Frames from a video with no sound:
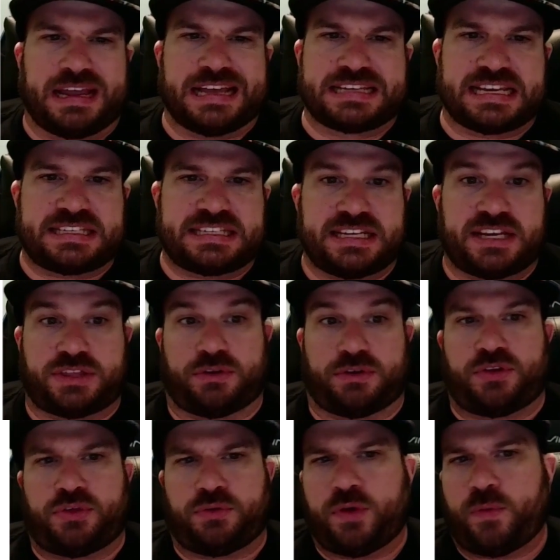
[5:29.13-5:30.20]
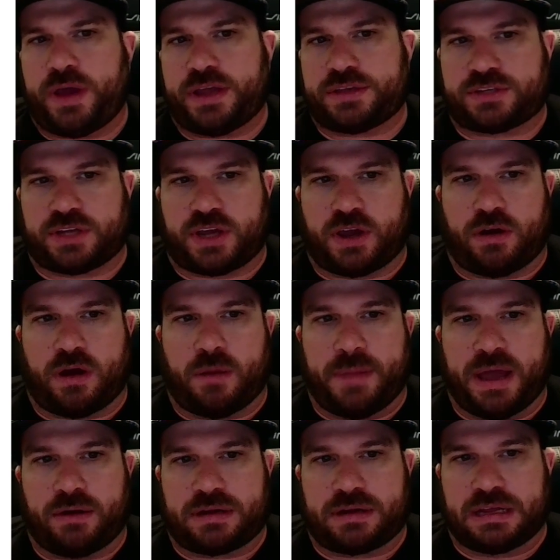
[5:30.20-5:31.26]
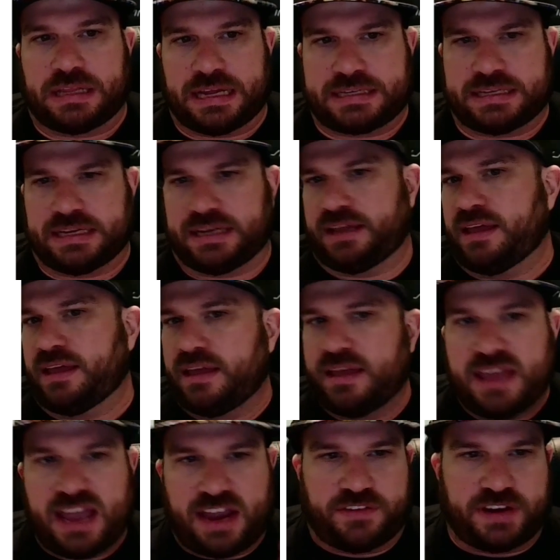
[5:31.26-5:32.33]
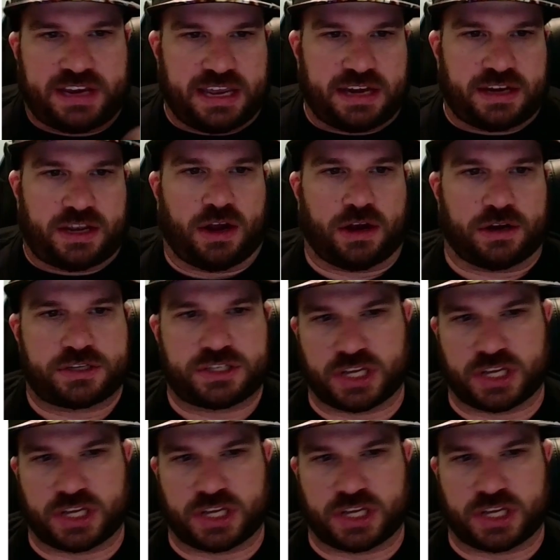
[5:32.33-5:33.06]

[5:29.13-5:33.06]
As I see it, there are 3 ways to go about collecting Evercade carts.